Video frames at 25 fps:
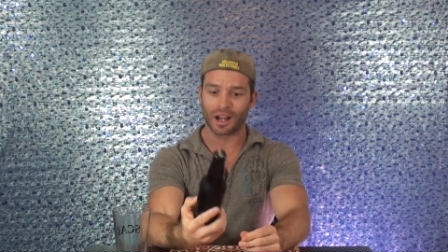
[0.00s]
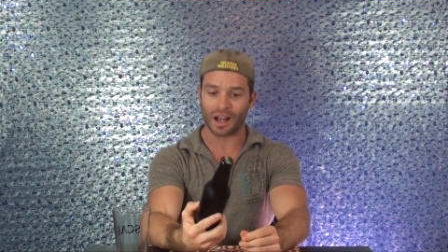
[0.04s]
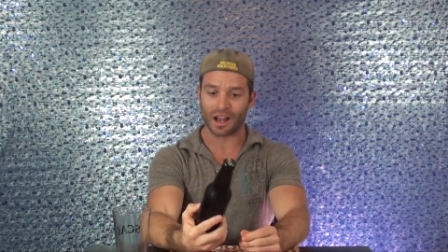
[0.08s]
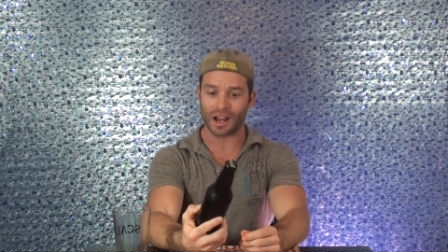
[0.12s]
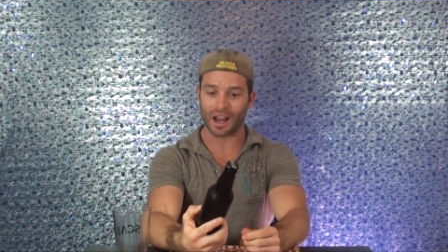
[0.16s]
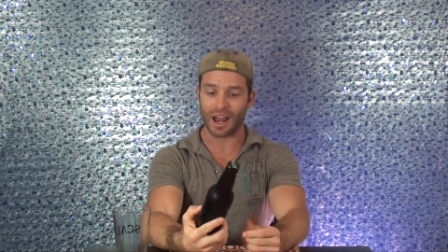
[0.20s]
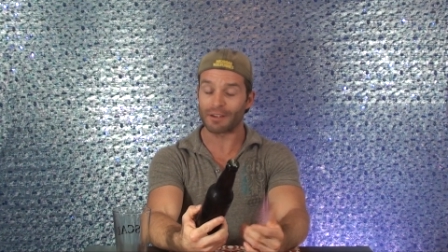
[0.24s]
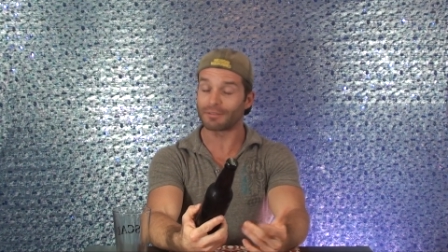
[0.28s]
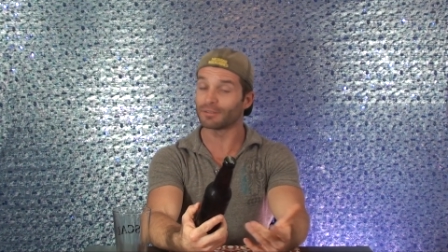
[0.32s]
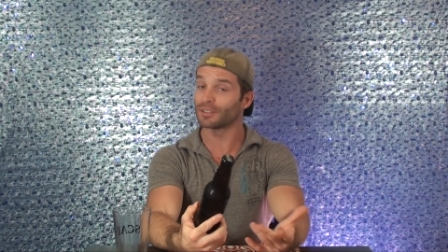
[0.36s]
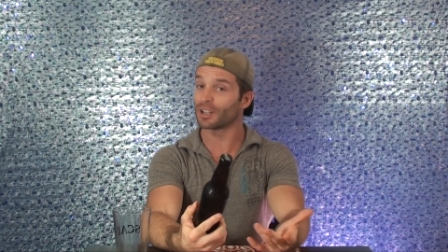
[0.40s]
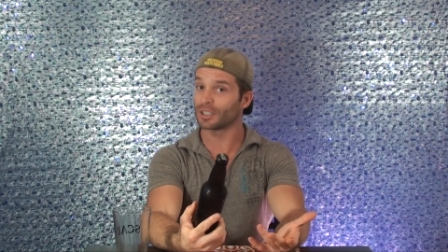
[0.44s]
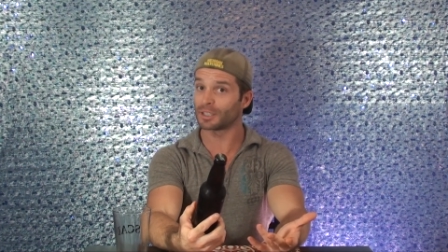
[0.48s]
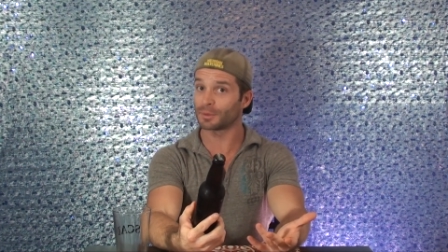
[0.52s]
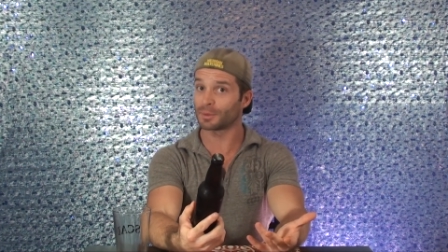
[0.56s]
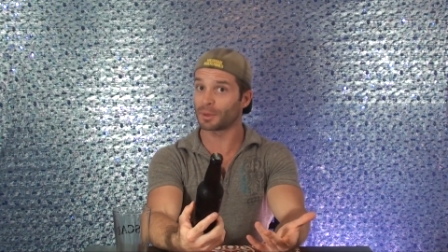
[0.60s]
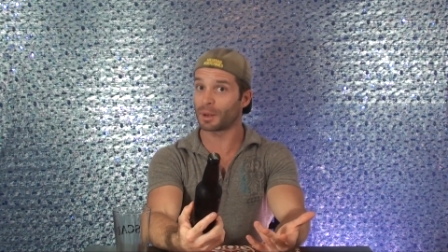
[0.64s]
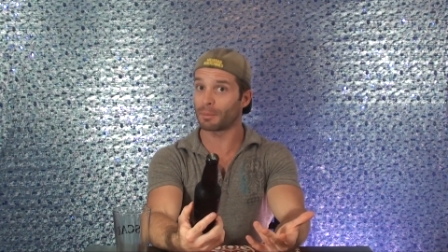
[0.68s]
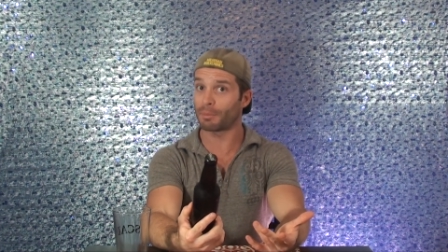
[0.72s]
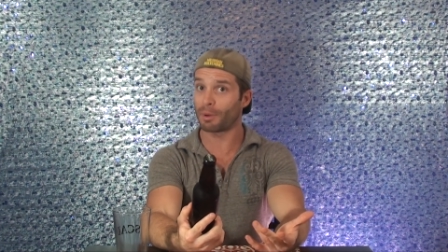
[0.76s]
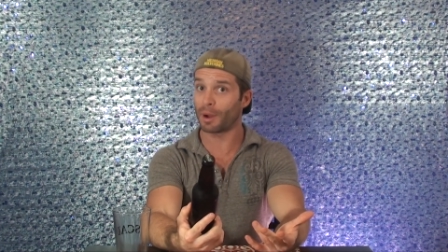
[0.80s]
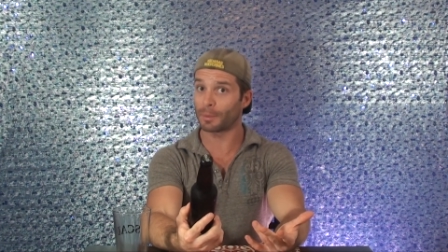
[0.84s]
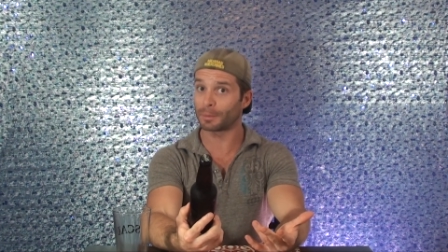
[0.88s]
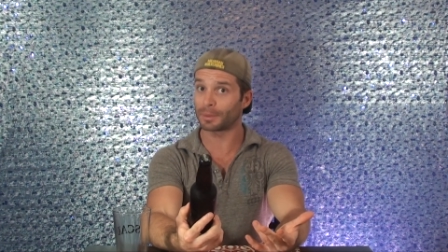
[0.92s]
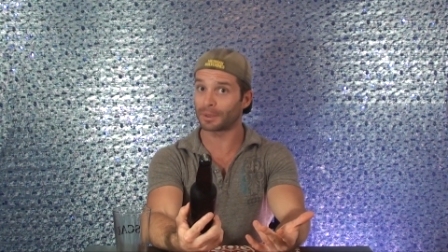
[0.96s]
I haven't done too
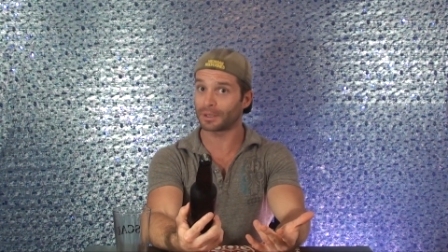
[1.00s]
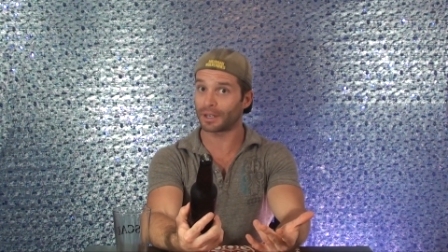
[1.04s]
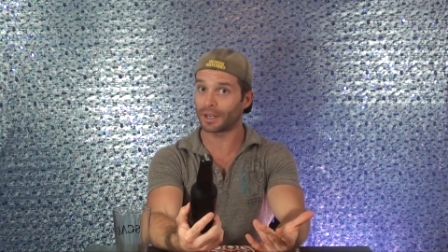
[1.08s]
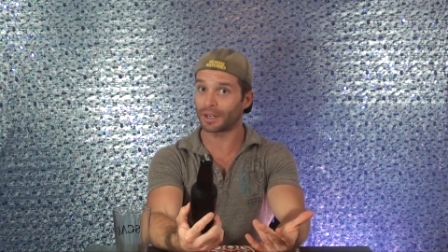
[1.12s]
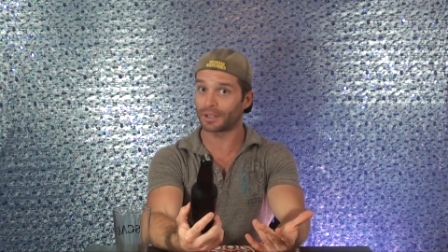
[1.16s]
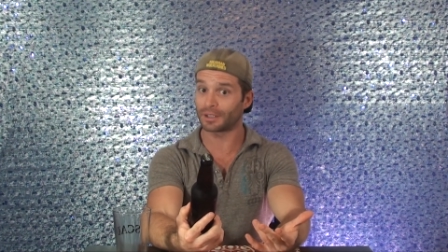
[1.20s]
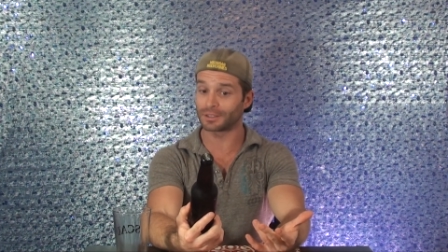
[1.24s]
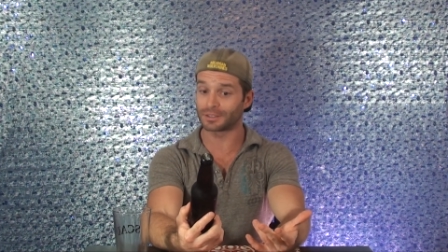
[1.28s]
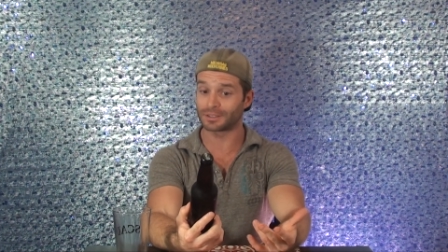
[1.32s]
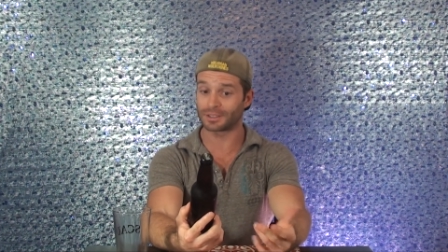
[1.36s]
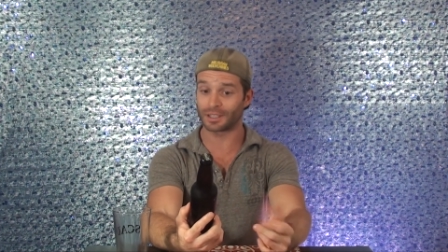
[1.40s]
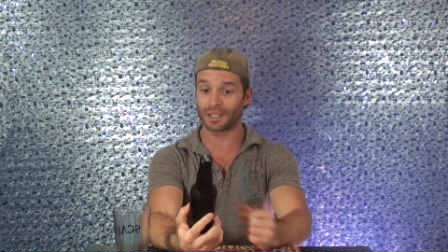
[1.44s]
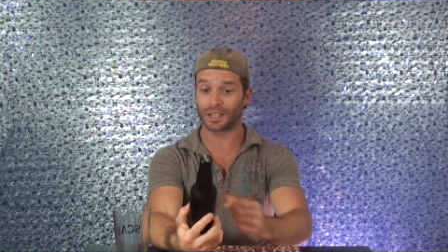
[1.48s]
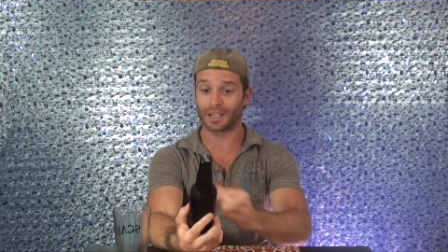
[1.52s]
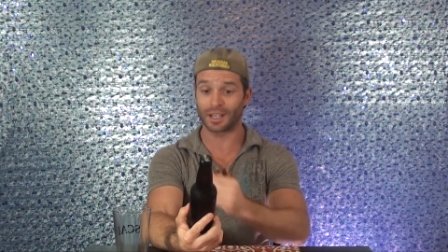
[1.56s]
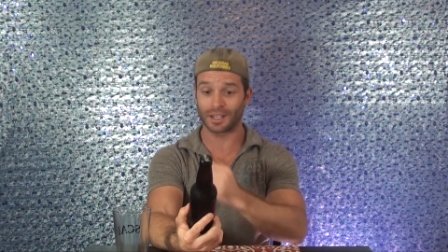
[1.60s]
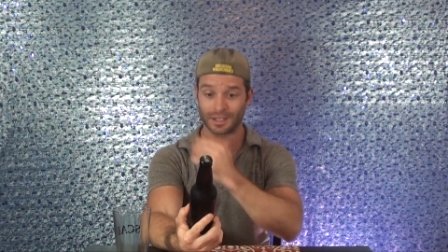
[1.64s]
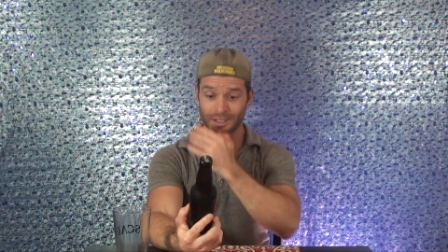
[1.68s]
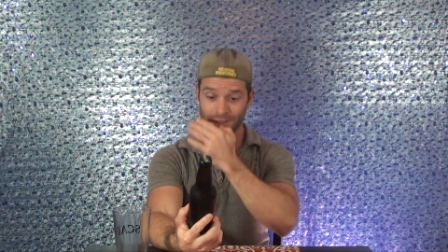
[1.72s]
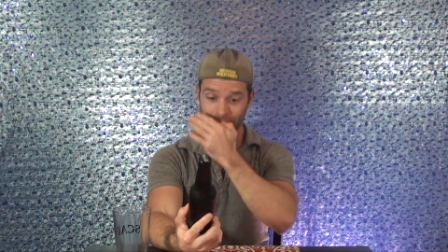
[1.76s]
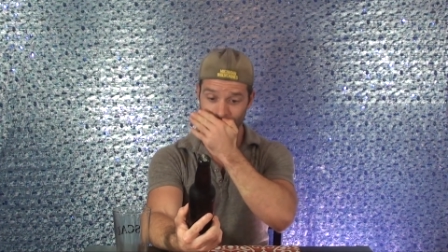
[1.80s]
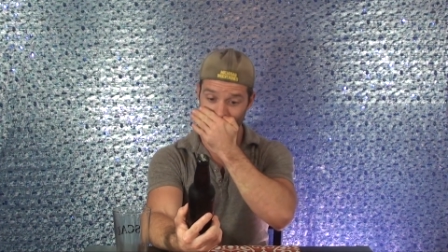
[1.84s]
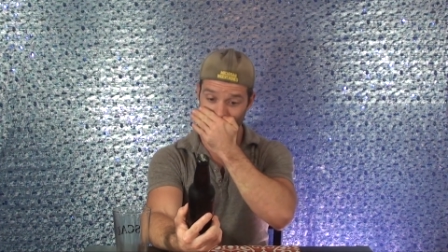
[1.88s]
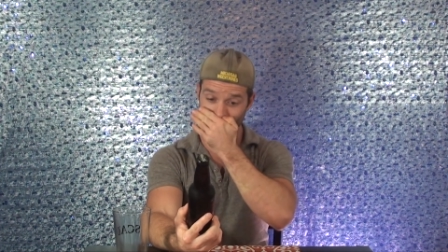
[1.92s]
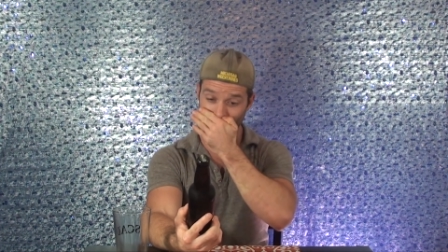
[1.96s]
many pumpkin ales
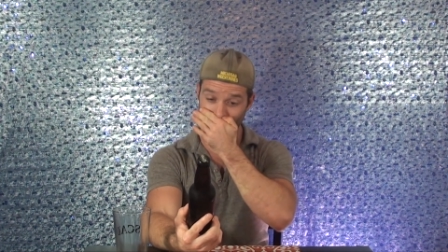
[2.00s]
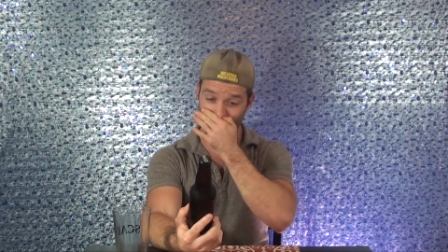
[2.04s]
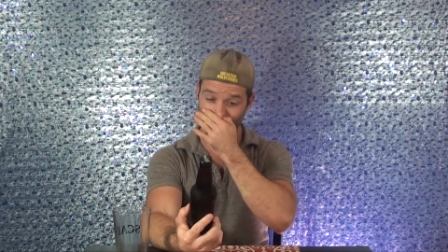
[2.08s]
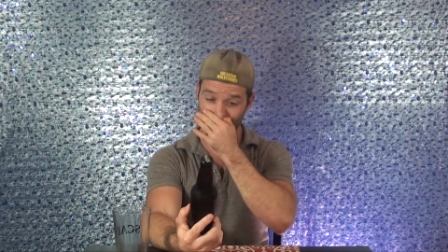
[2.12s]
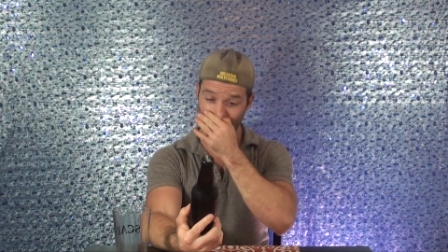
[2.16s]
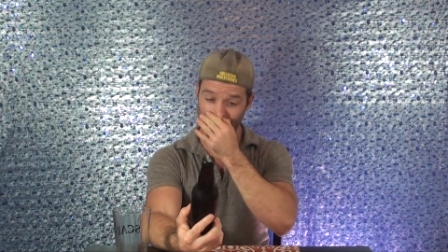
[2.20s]
this year.